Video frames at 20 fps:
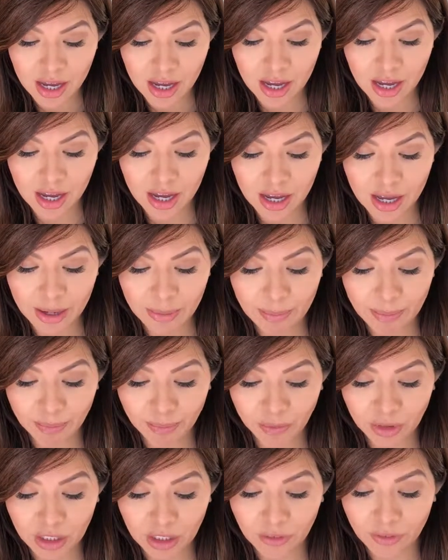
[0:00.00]

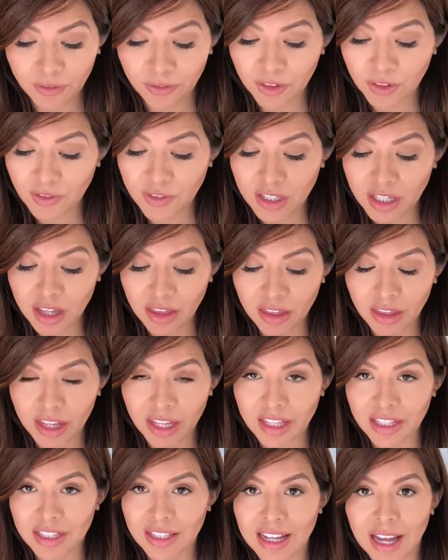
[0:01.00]
50
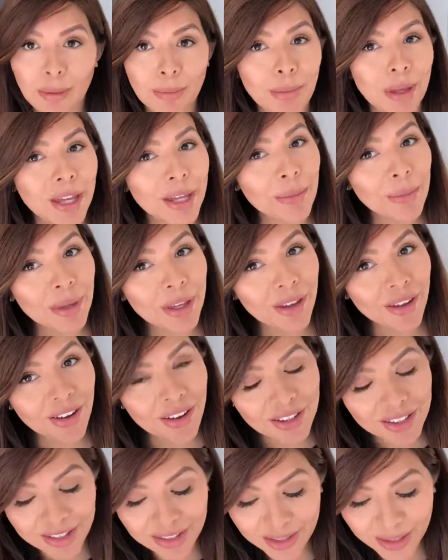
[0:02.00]
things that make me
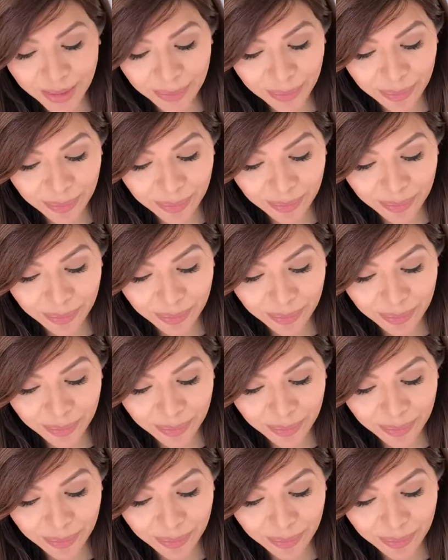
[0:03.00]
awesome,